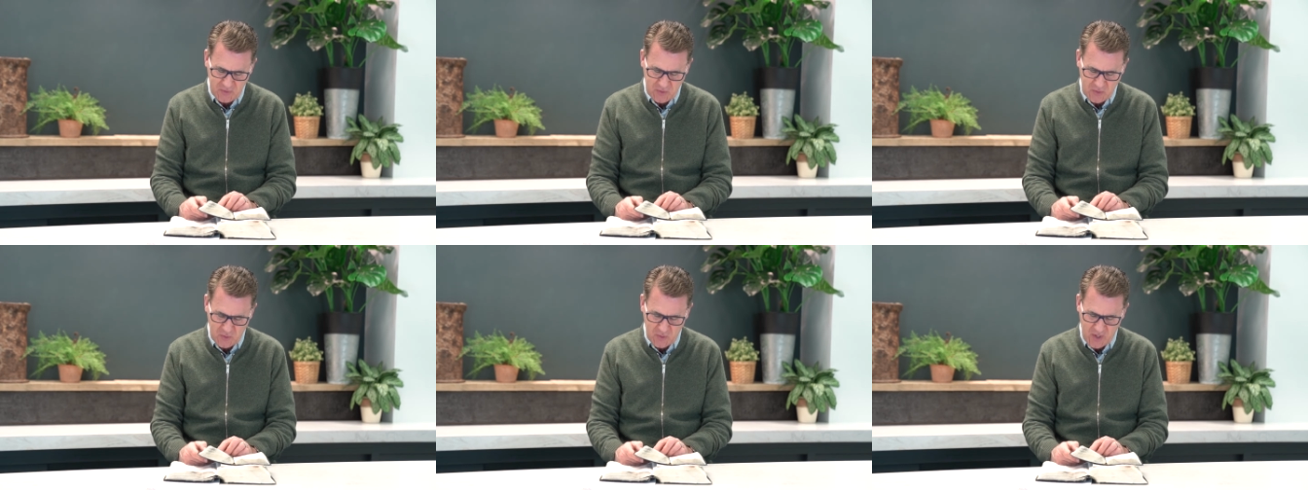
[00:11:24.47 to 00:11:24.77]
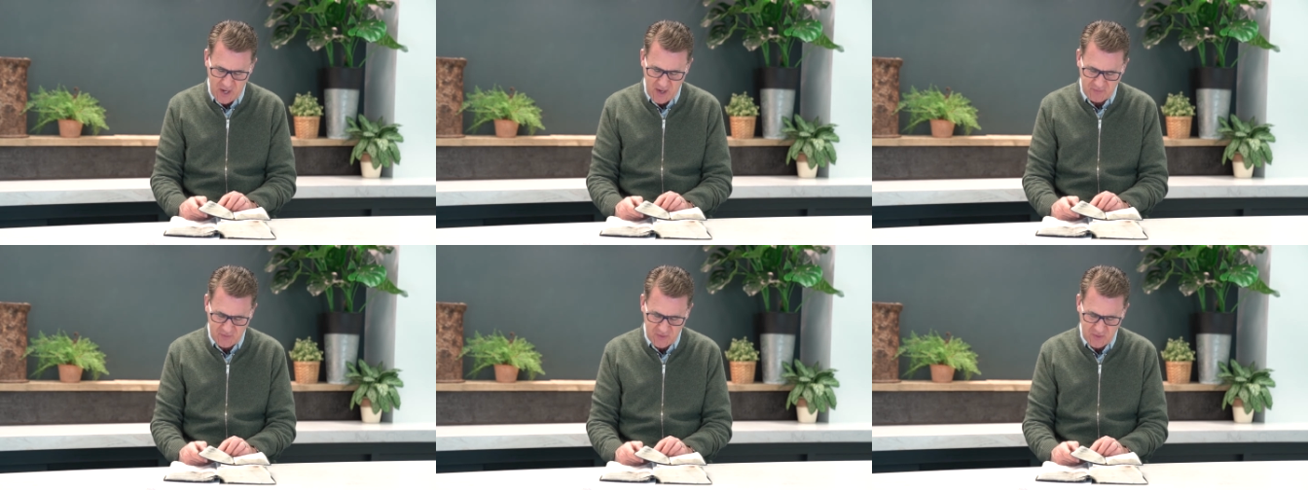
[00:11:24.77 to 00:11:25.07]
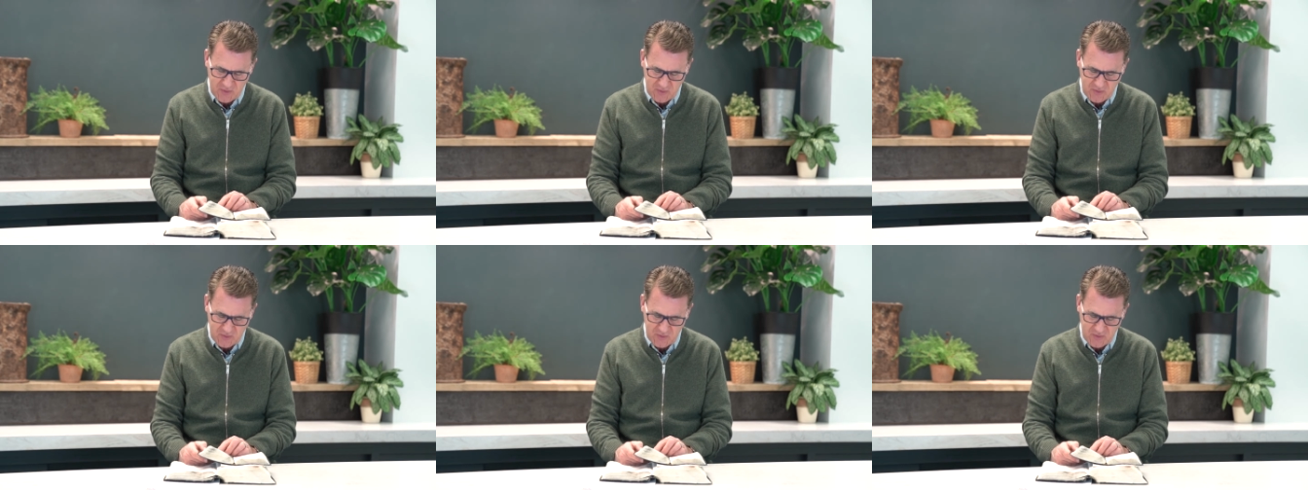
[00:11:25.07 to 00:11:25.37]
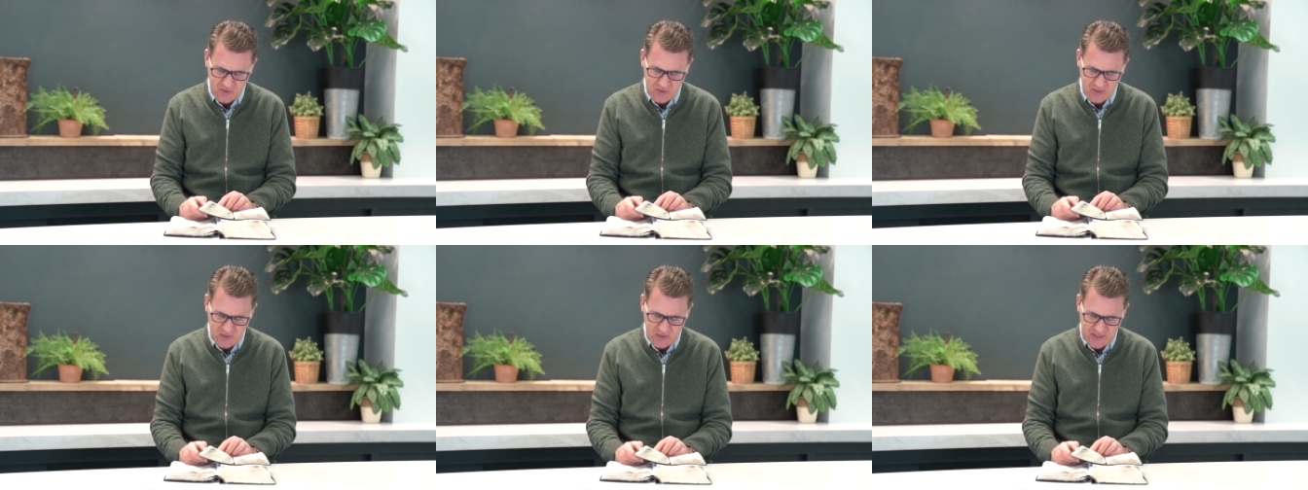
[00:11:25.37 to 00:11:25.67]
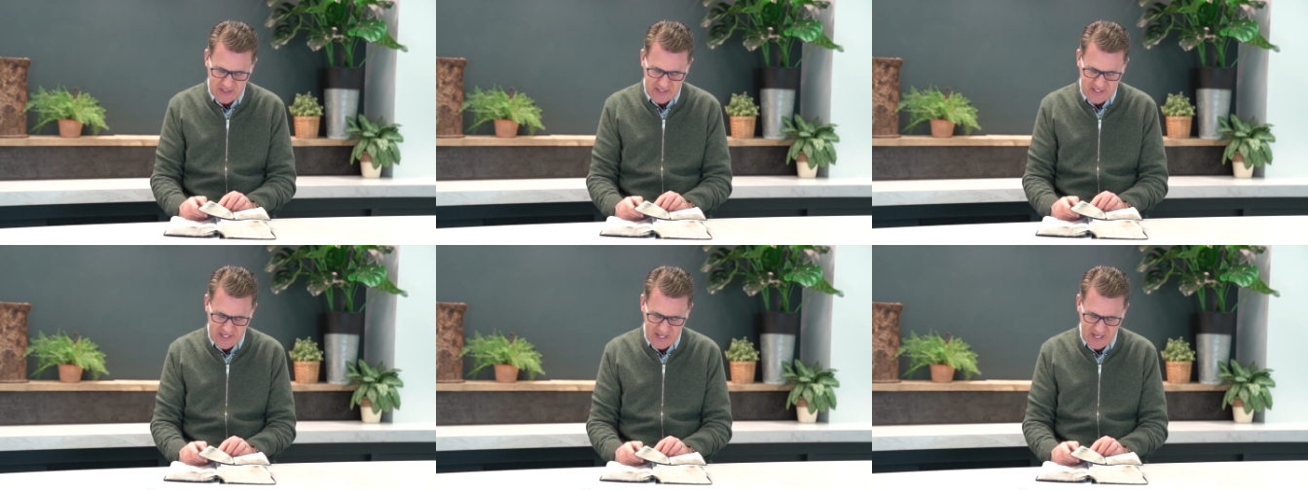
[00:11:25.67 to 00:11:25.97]
nor have you
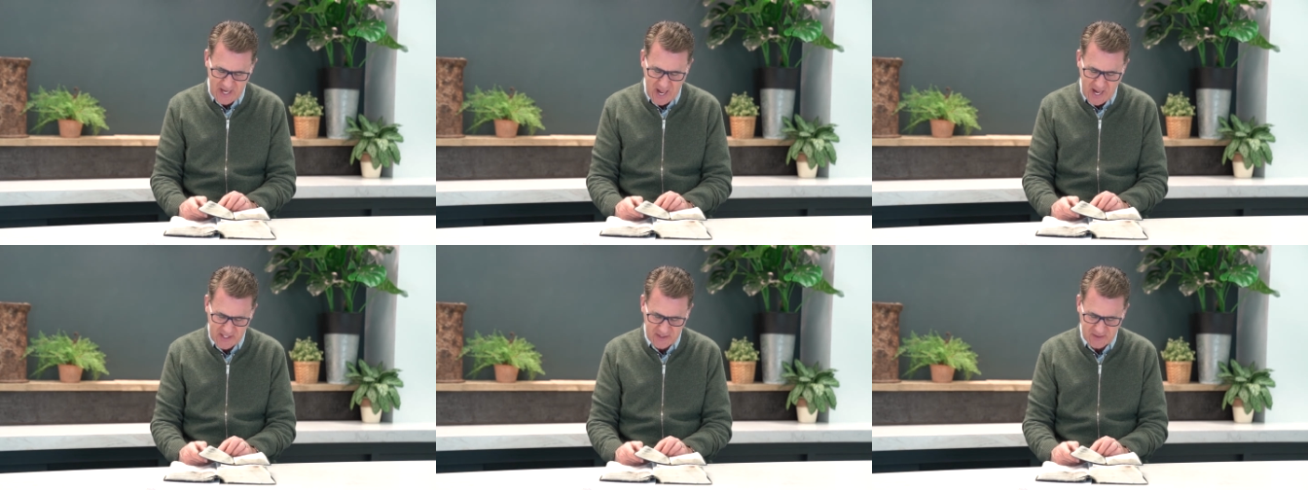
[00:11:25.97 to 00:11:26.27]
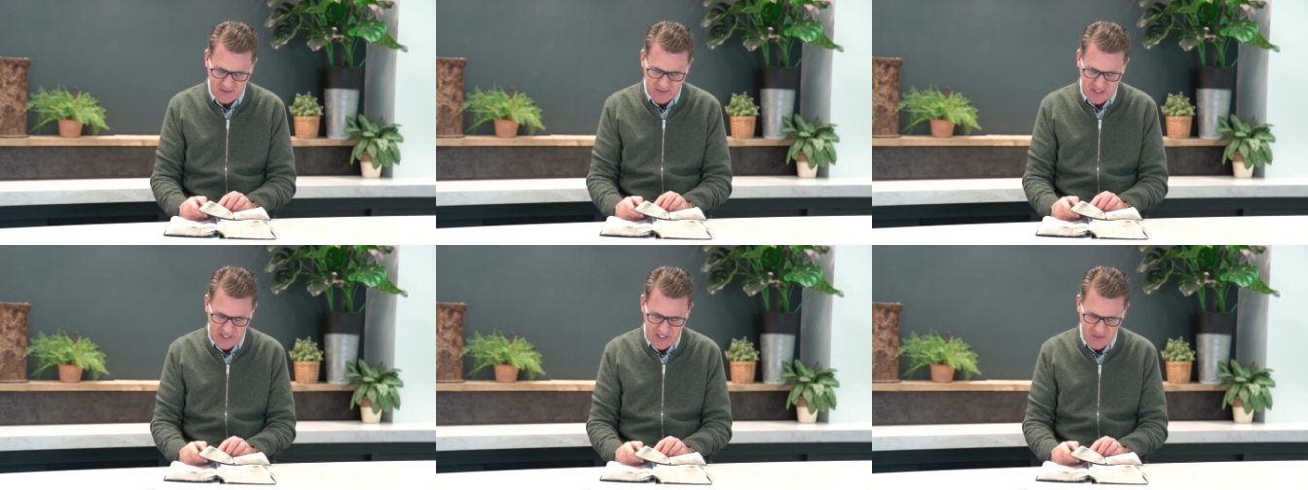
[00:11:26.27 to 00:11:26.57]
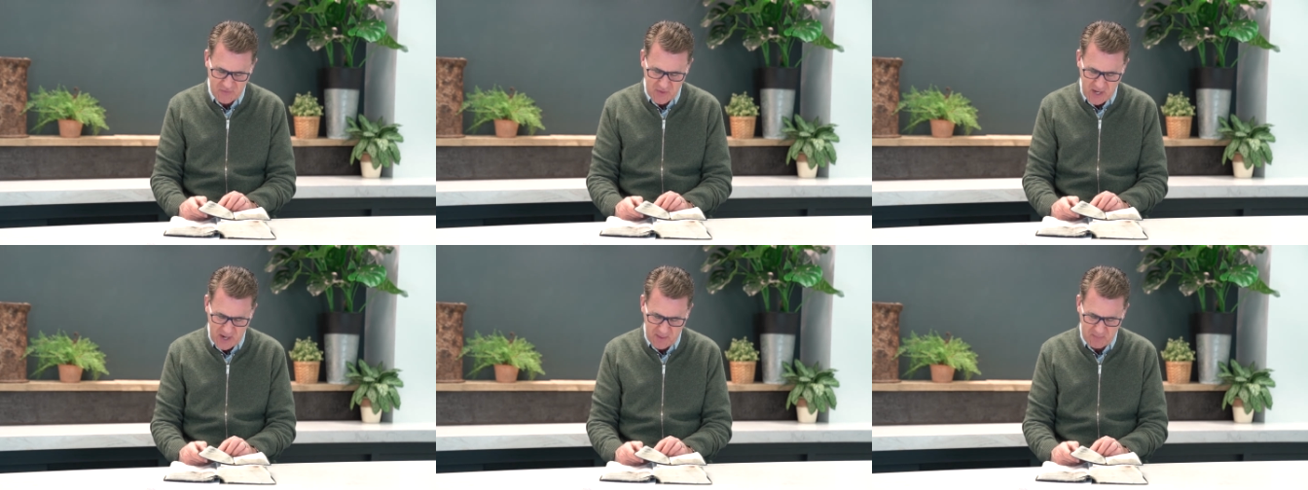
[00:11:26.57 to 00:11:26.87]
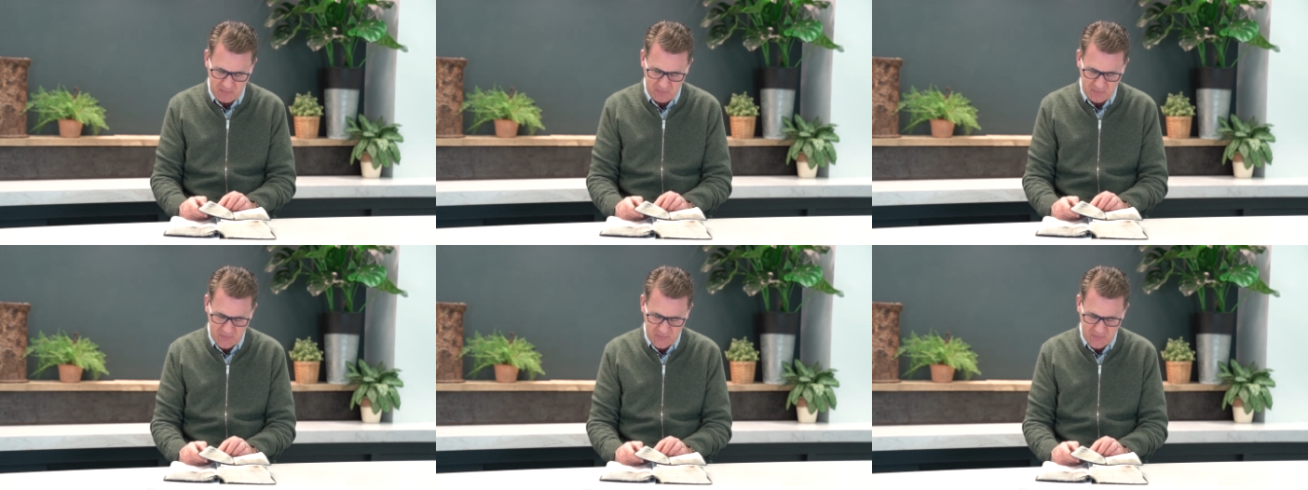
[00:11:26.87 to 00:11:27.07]
delight in them.